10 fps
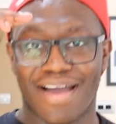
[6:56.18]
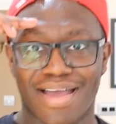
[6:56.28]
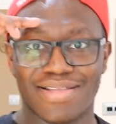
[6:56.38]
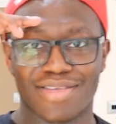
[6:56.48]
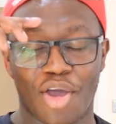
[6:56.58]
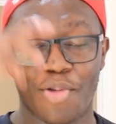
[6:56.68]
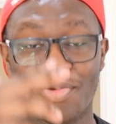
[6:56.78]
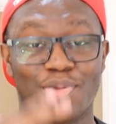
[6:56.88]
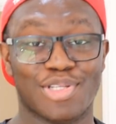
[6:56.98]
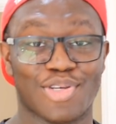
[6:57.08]
guys, I
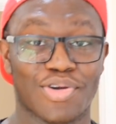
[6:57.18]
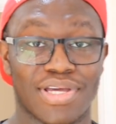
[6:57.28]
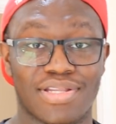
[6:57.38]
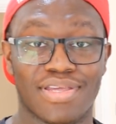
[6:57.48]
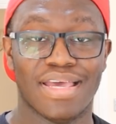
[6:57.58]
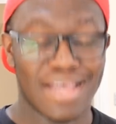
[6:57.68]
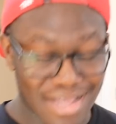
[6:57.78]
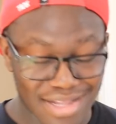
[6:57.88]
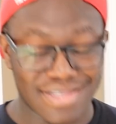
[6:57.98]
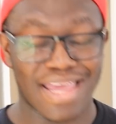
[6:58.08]
hope you enjoyed.
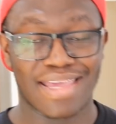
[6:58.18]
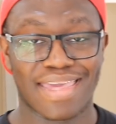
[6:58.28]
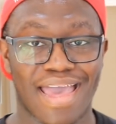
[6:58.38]
Take